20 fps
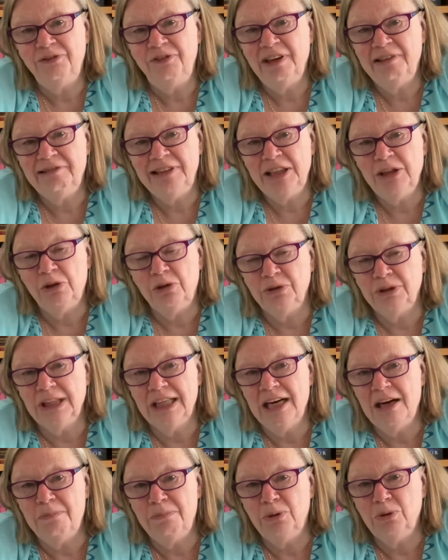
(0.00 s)
very odd
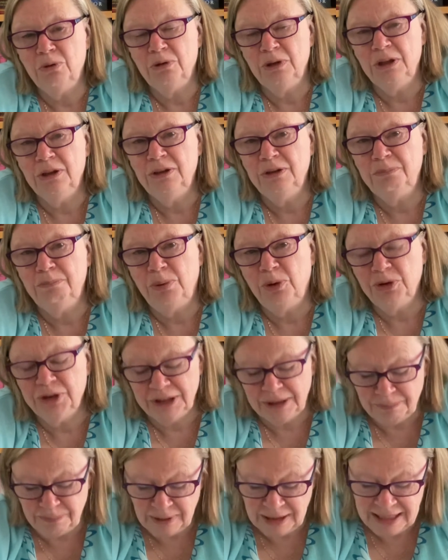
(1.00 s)
couple could
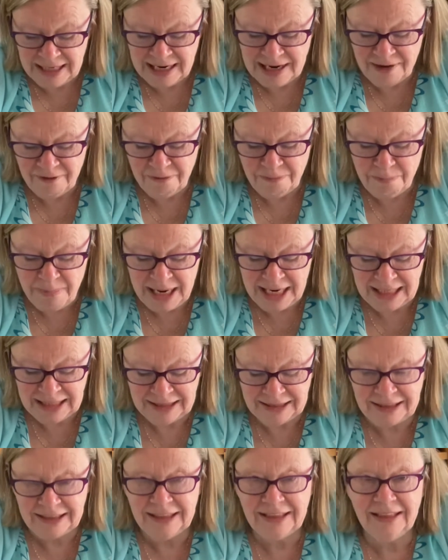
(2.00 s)
possibly have
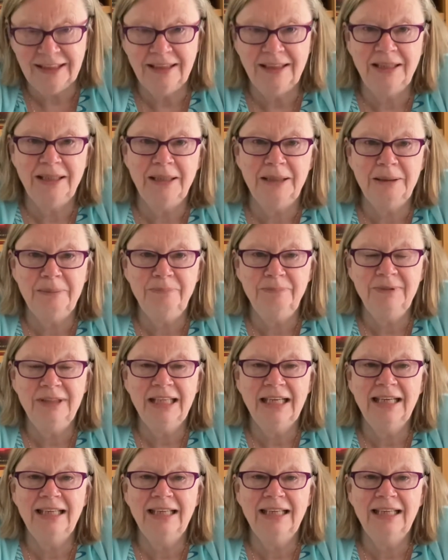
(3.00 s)
met um,